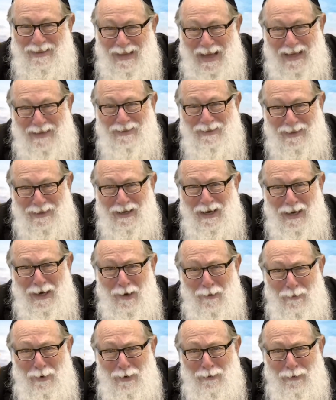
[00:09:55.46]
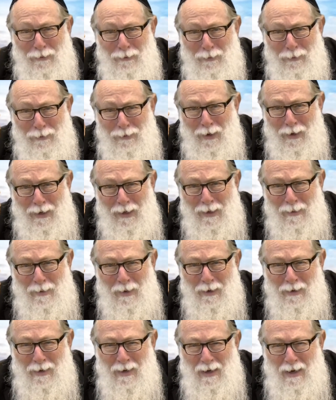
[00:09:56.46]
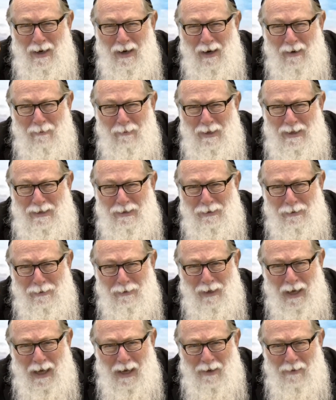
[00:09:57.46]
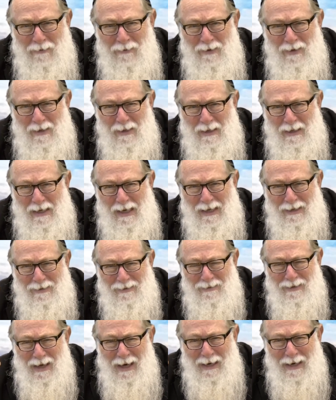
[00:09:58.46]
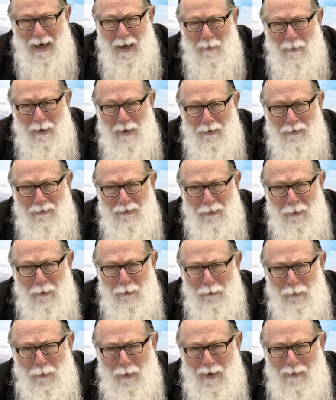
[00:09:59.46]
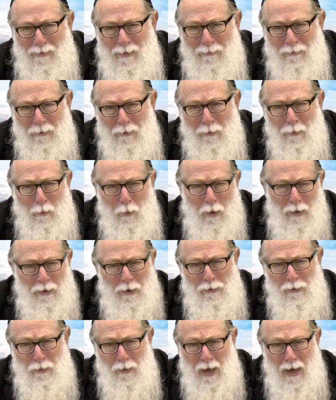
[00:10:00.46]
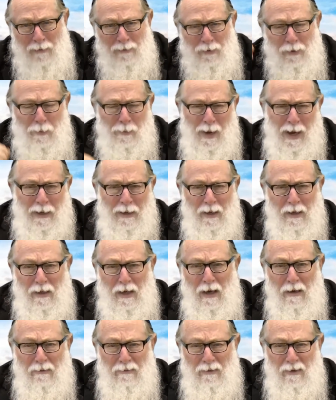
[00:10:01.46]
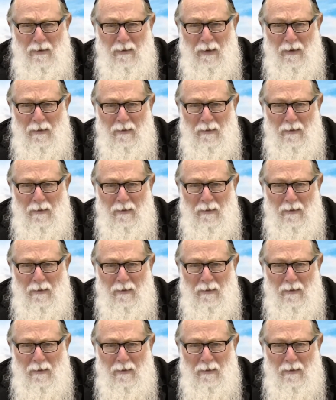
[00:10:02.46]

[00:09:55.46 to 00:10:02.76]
That's the kind of richness we're talking about. A rich life. It's not how many zeros you have after the one that you have in your bank account.